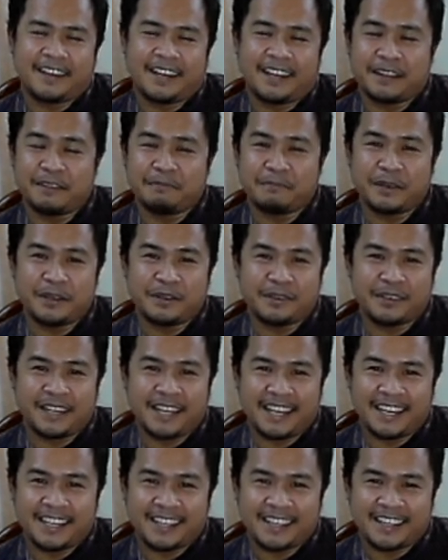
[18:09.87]
help you
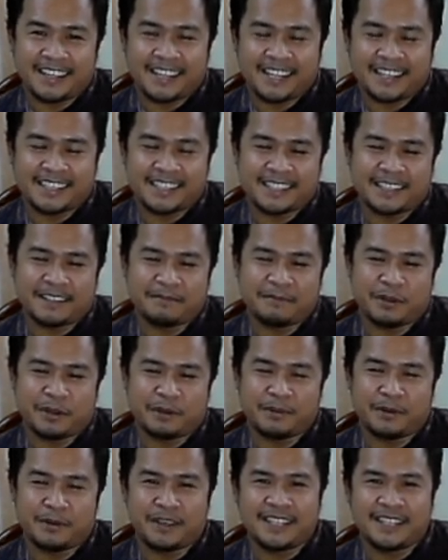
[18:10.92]
get some more
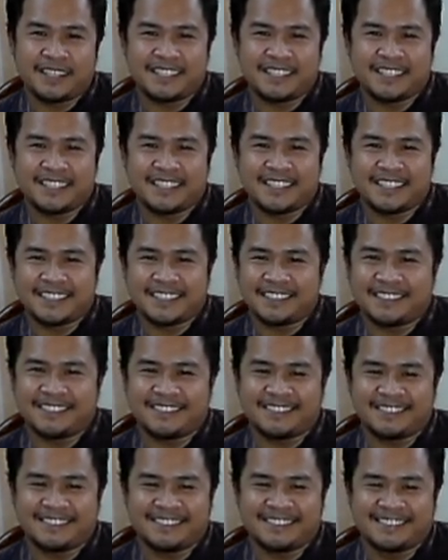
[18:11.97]
points.
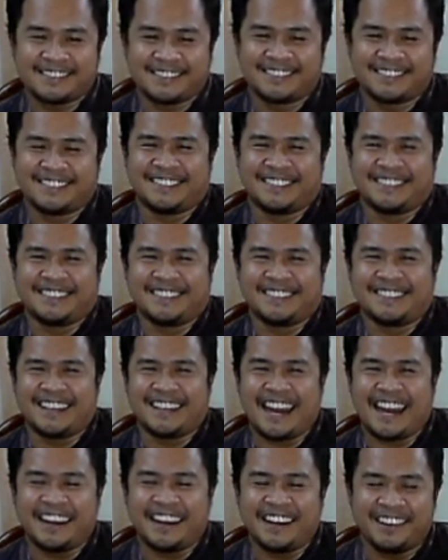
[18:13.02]
So
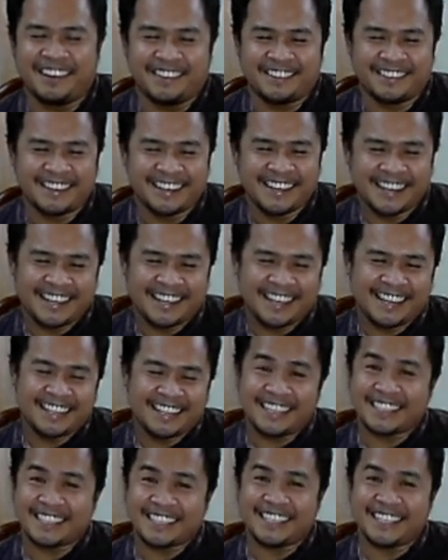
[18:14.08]
I don't know,
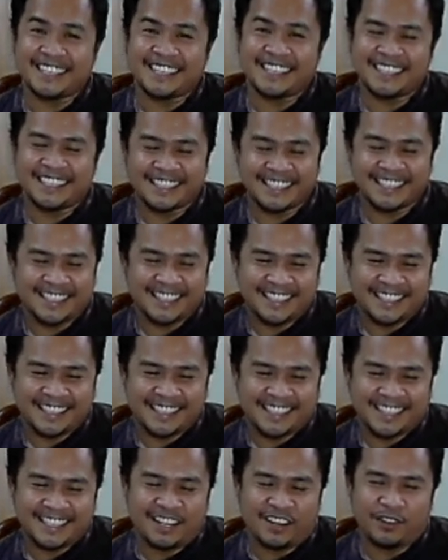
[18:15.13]
let's see.
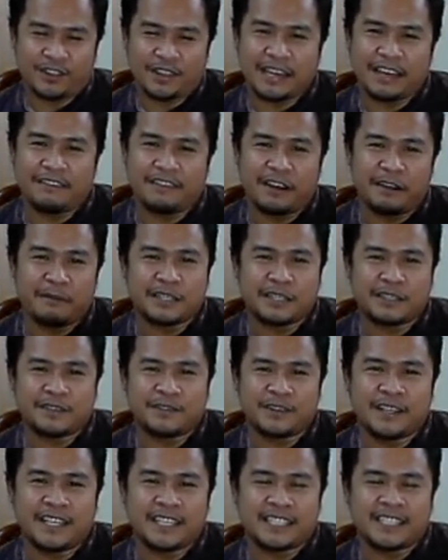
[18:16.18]
So thank you very much
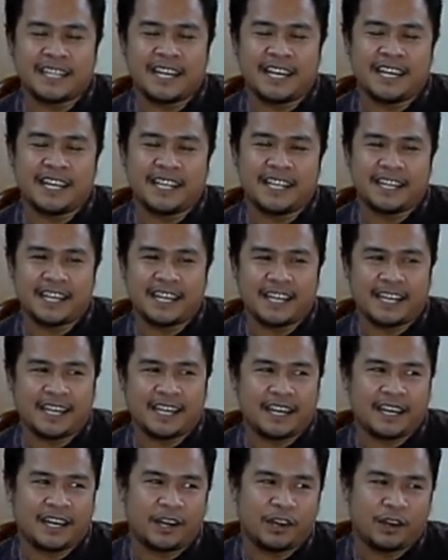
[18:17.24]
for listening,
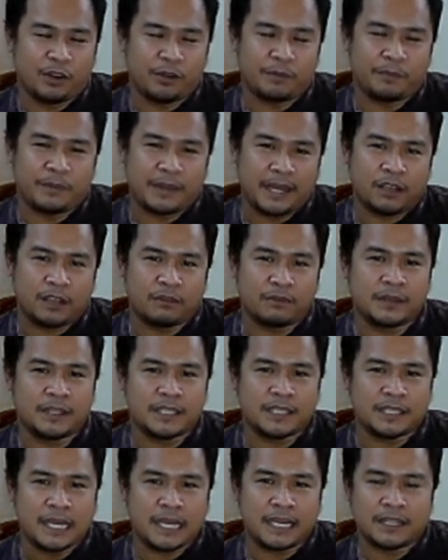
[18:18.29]
and I hope that you will
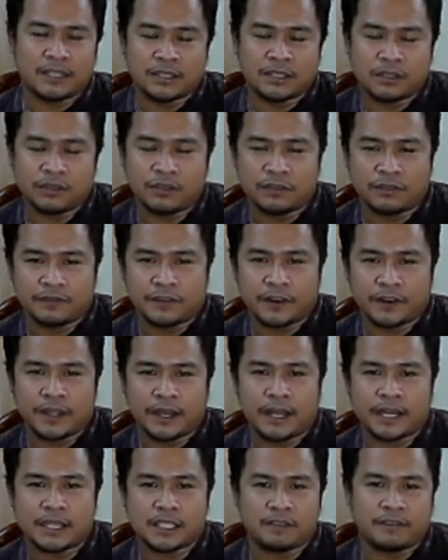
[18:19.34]
stay in tuned for the
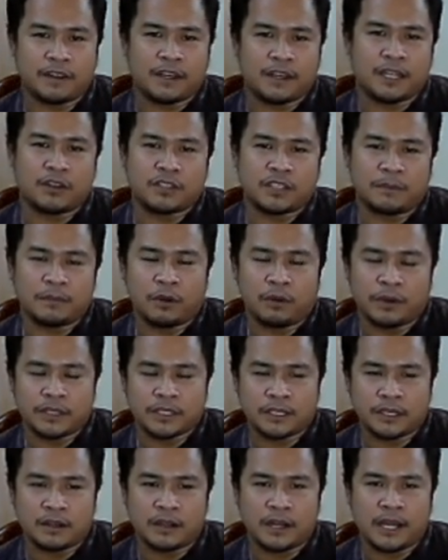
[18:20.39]
next videos I'm going
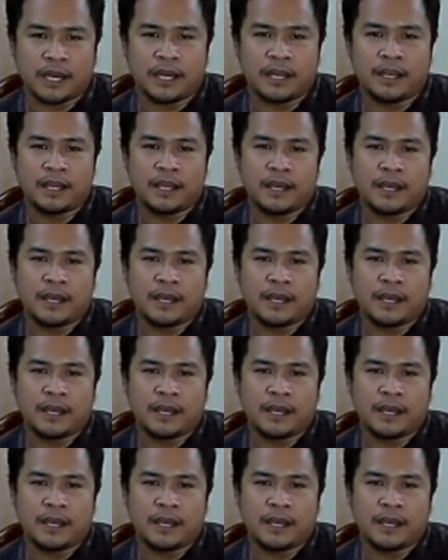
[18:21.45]
to create.